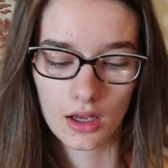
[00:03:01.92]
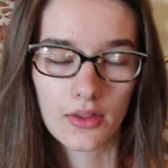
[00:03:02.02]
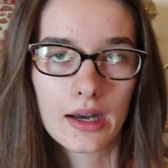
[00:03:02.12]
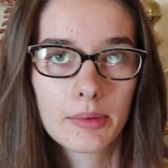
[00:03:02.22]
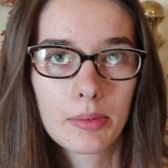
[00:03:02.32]

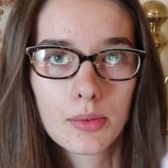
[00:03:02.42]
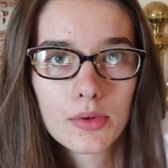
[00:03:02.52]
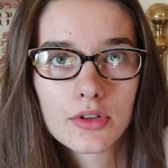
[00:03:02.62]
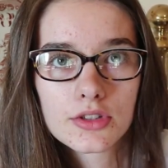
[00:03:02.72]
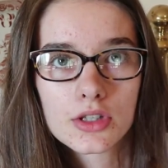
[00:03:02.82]
a lot of people
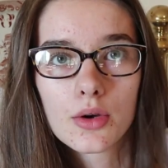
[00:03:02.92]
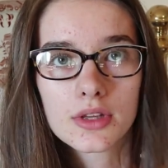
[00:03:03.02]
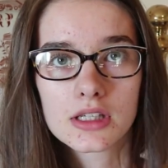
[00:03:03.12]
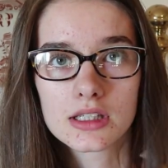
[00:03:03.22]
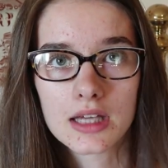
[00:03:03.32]
will sew
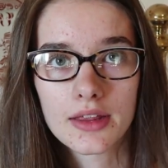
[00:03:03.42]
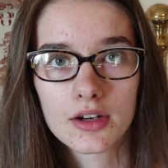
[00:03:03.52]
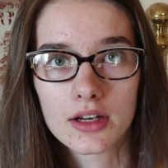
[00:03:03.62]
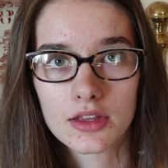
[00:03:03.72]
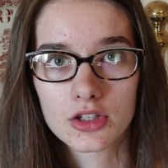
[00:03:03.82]
these
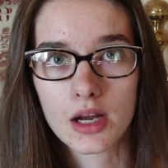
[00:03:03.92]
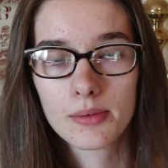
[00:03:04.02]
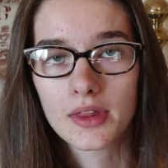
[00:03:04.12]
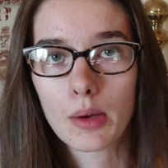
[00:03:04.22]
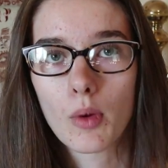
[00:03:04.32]
together in the
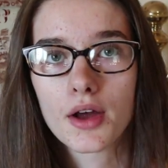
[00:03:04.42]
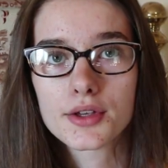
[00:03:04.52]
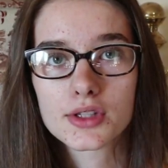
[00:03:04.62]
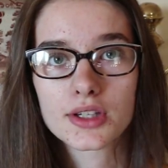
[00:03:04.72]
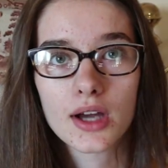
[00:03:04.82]
shape that they
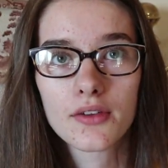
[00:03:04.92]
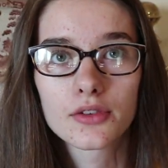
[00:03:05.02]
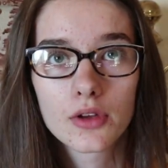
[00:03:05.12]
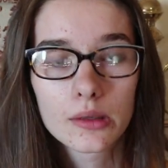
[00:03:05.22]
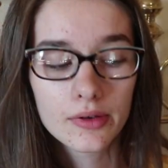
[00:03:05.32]
want so they don't have
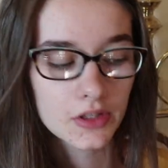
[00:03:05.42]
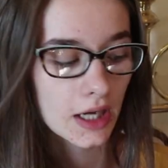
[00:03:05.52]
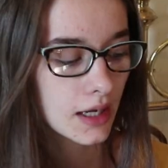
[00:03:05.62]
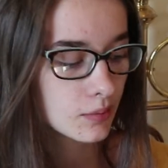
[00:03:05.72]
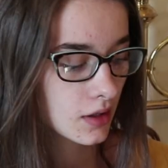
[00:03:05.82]
to fold them every
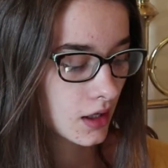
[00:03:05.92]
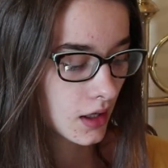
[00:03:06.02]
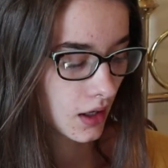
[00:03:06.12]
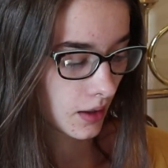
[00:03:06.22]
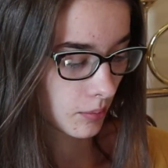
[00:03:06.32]
time.
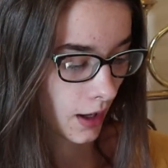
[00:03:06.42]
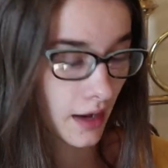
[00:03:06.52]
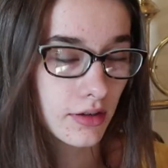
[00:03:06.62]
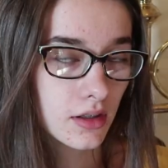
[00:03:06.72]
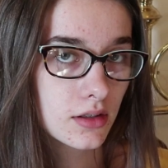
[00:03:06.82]
But
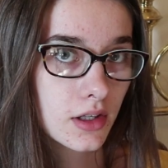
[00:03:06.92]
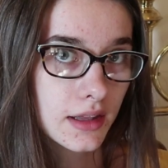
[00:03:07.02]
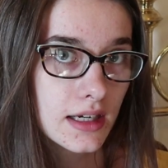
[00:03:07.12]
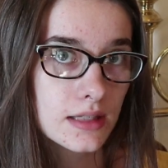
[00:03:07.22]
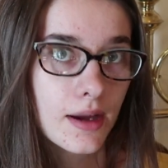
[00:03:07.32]
I've heard
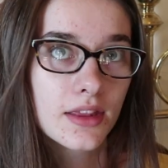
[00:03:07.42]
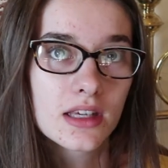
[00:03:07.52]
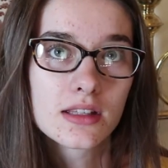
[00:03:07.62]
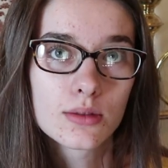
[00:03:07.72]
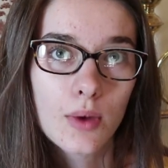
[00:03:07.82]
good things about
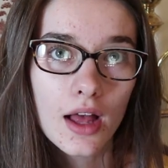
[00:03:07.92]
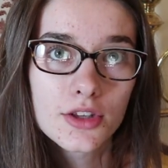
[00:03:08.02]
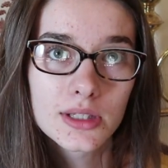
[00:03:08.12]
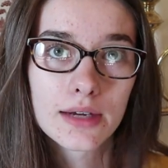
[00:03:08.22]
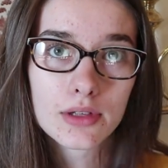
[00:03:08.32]
these as
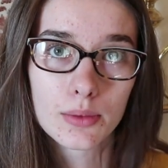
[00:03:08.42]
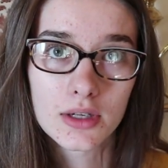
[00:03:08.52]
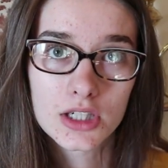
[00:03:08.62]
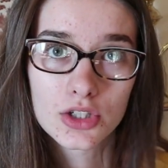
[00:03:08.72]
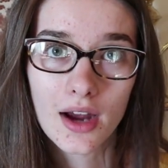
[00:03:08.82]
well, so I really
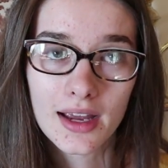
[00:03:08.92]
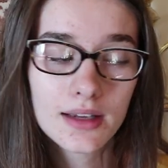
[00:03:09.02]
wanted to try